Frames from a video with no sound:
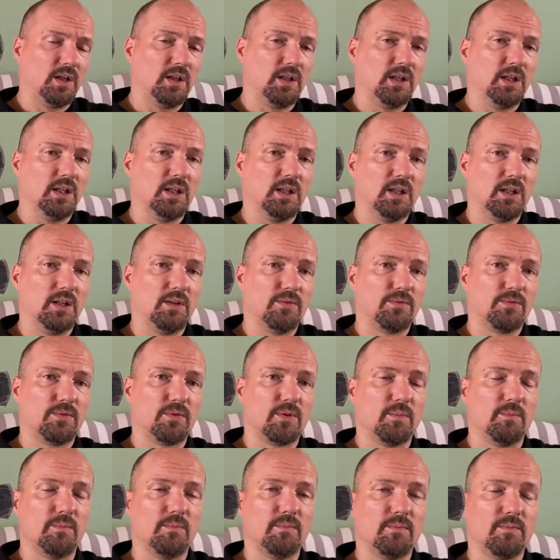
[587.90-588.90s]
uh,
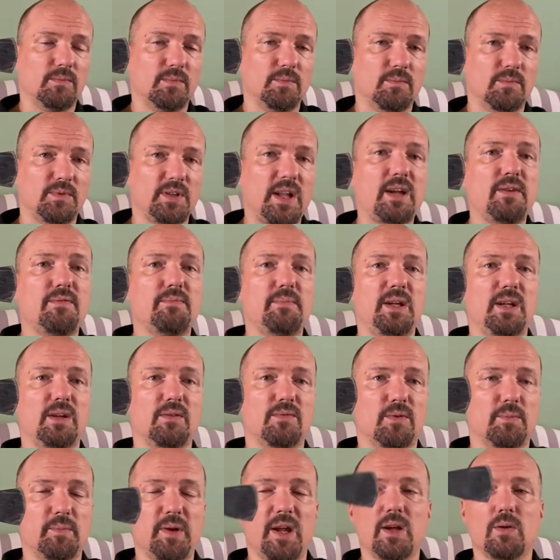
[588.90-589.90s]
from Knife Maker
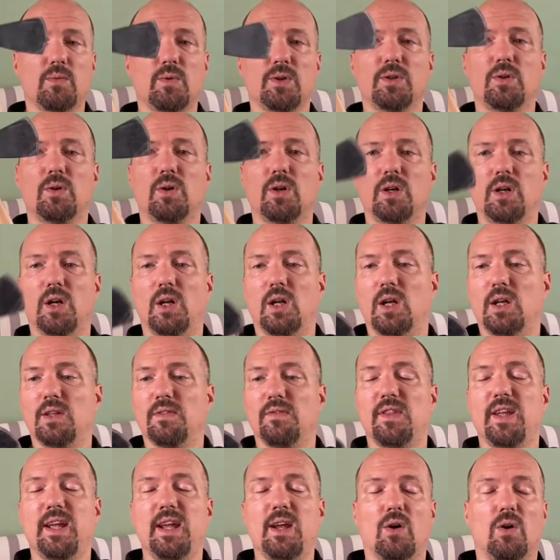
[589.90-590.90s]
from Ecuador,
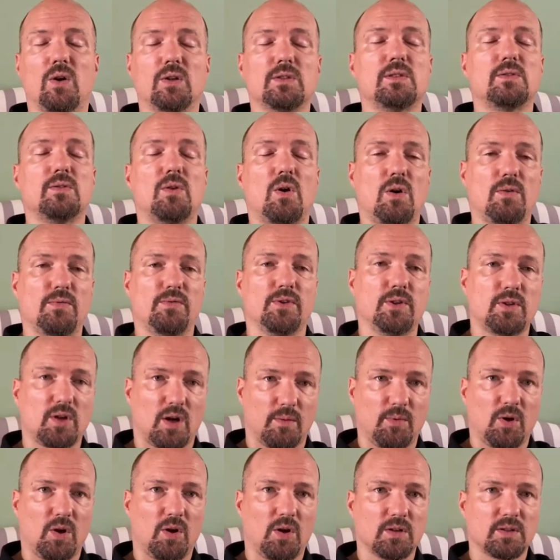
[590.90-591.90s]
they also offer
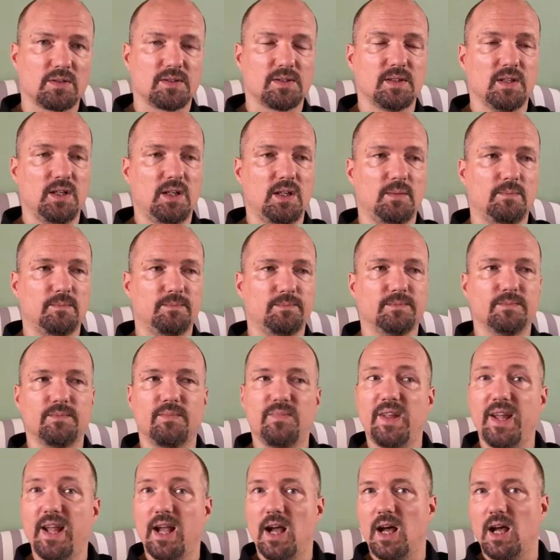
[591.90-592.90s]
tomahawks. Um,
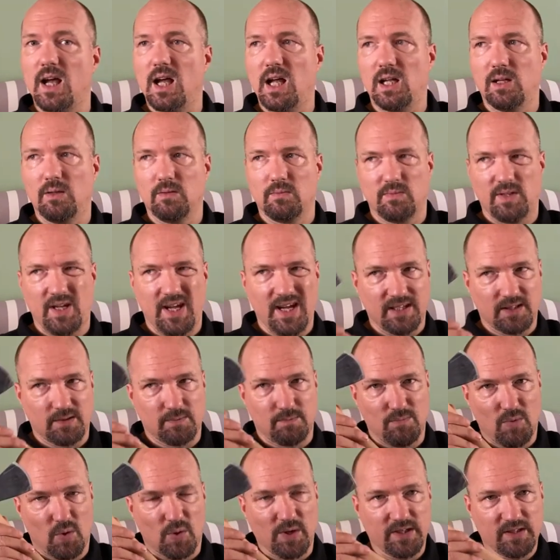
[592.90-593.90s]
they are ex
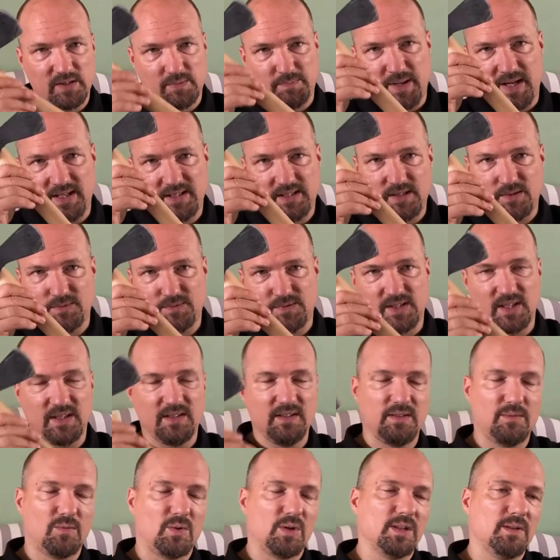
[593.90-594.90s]
more expensive
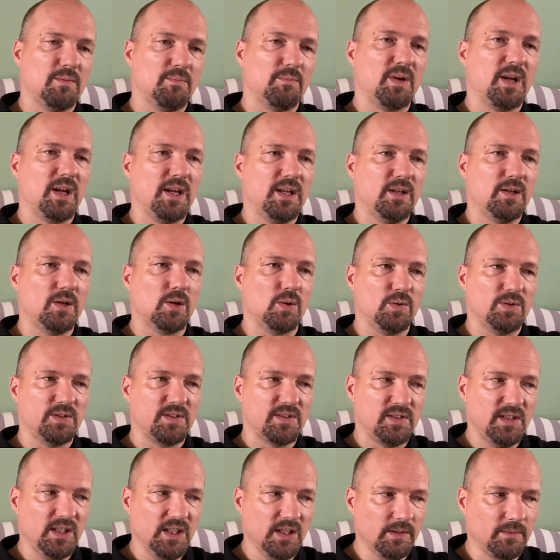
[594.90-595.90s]
than the one by Cold
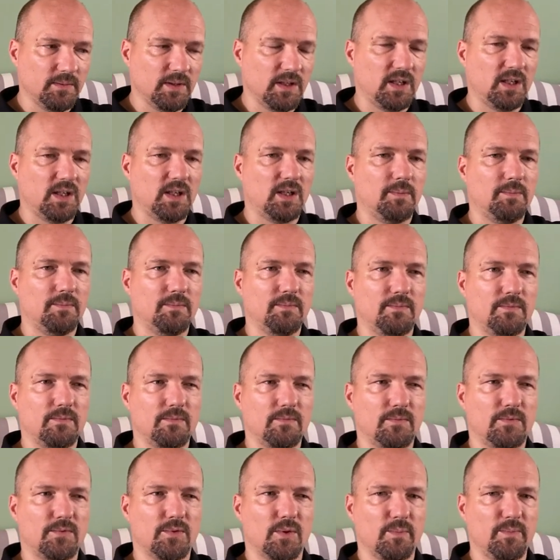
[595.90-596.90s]
Steel. Um,
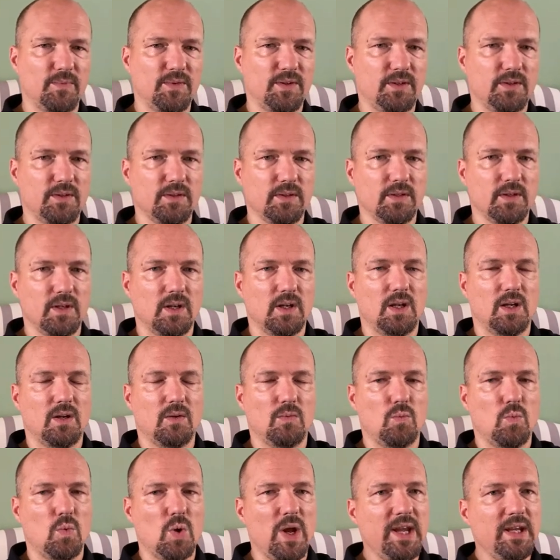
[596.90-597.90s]
from the
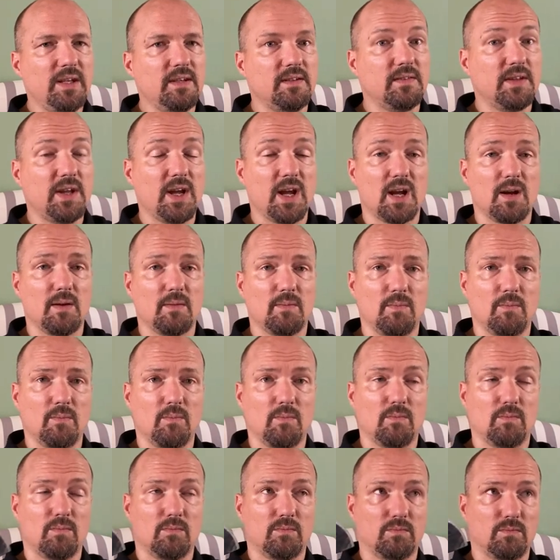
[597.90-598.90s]
weight, they are
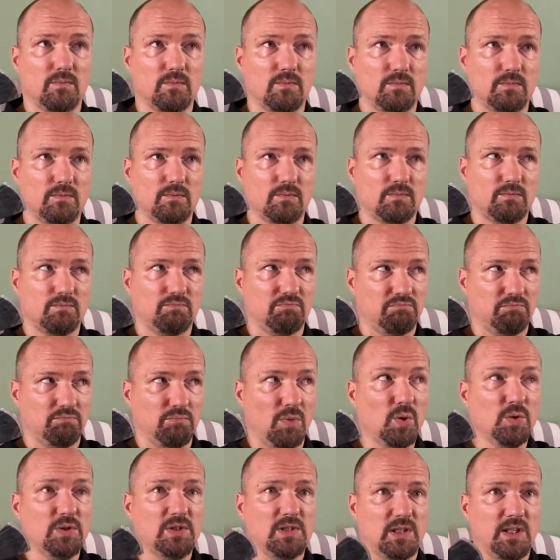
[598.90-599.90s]

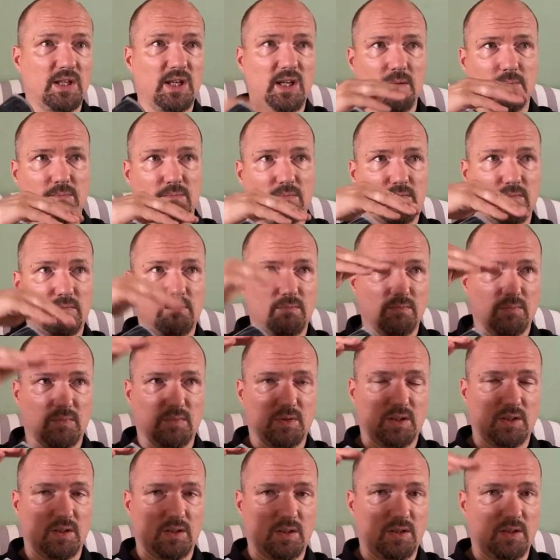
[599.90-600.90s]
mostly
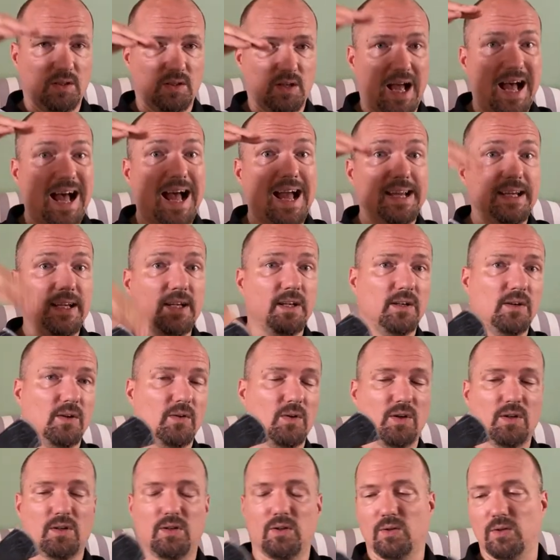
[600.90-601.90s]
uh, higher
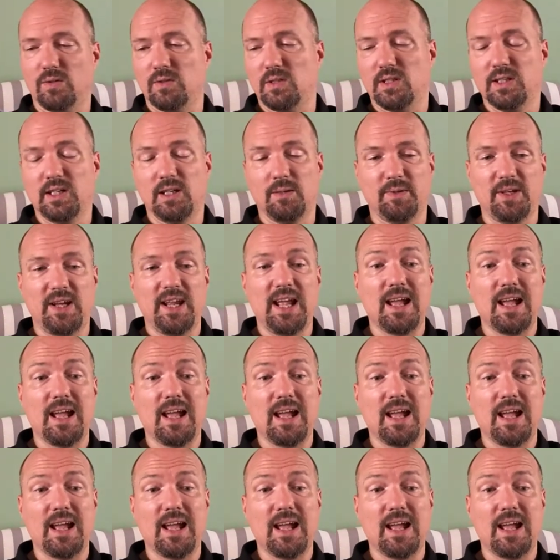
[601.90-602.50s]
or, or, a little bit